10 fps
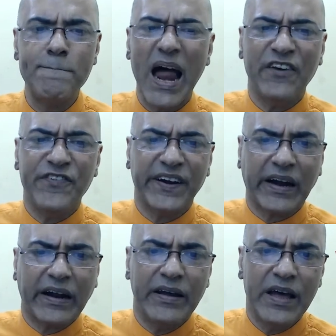
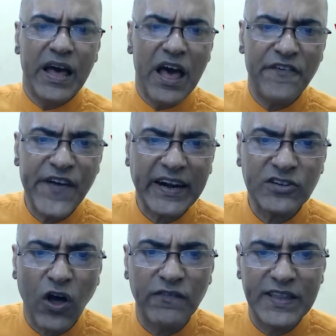malefic
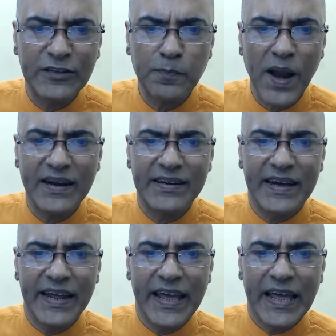effects of this
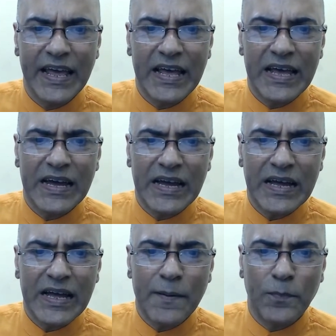planetary
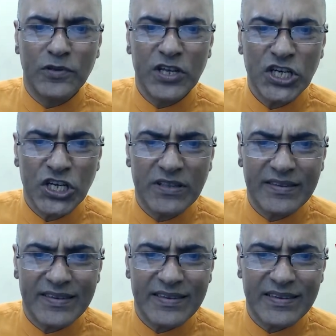
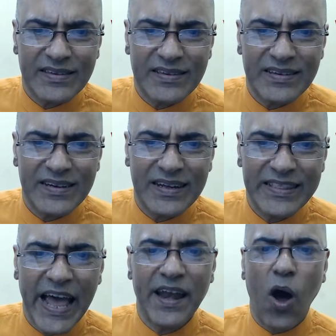positions,
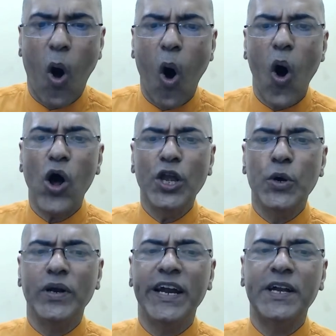then all
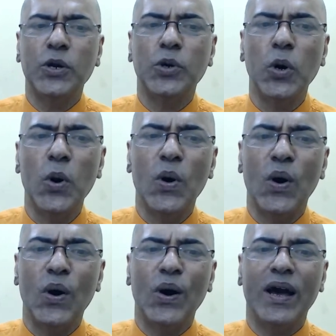you need to
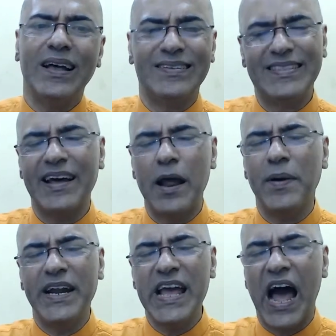do is the
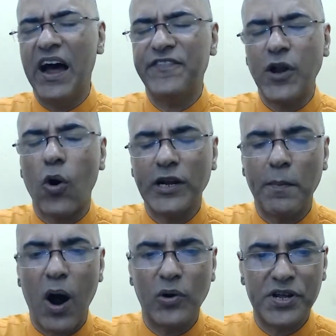remedy I have talked
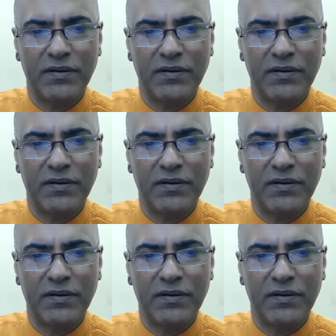about.